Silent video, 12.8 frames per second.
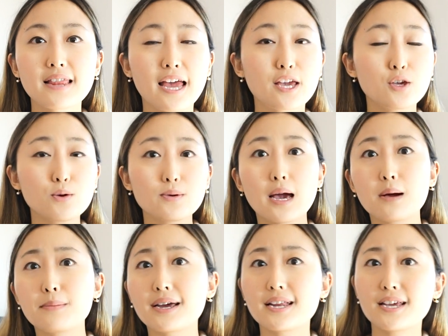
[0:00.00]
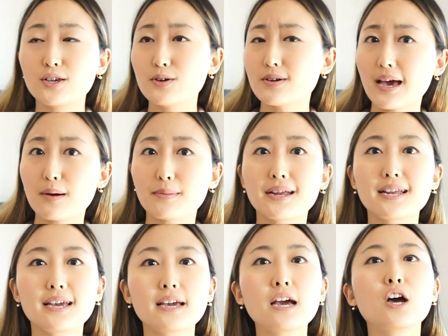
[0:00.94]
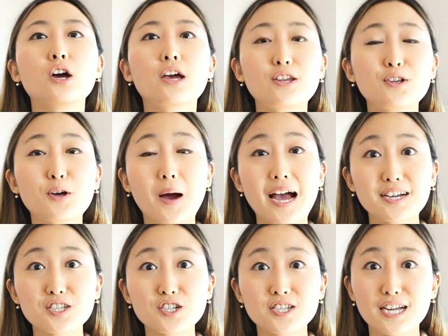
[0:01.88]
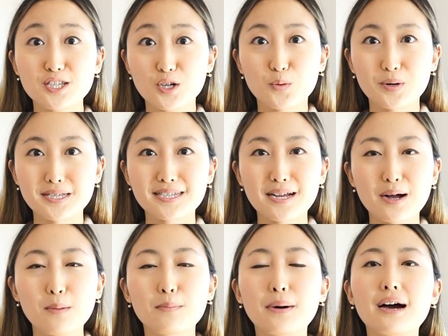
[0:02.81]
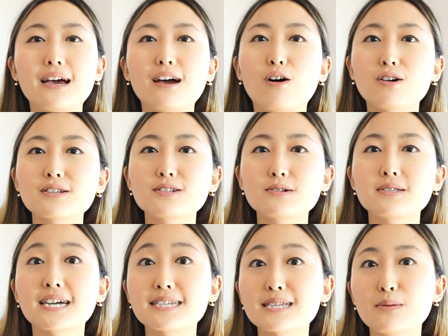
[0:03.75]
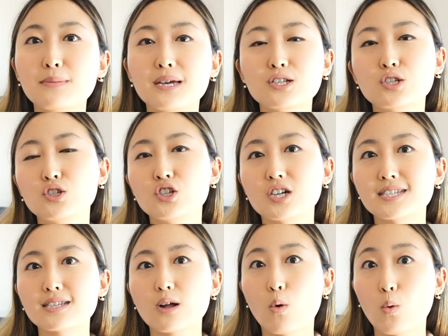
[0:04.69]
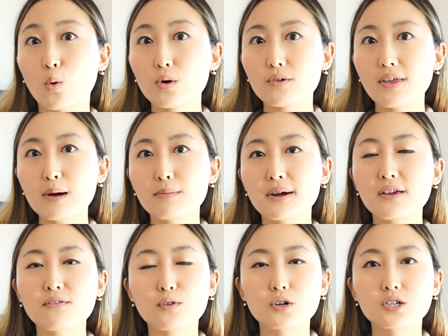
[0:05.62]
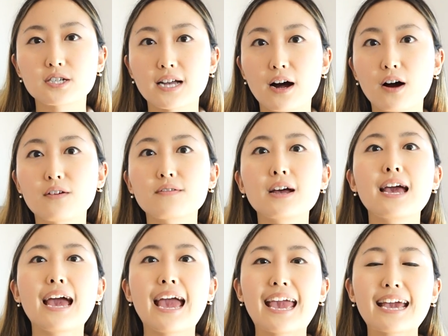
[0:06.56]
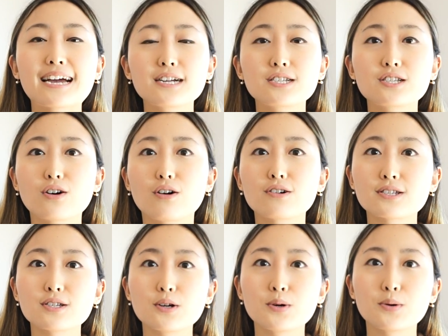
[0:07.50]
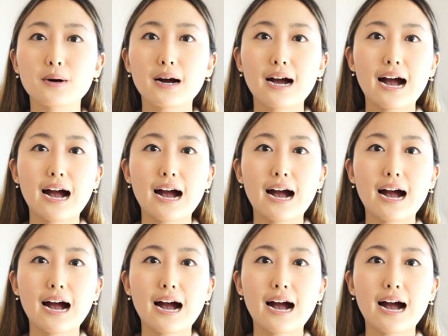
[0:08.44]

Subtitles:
like you get money, you know, exercise your wisdom, but it also doesn't mean to just hoard that money for yourself. And also,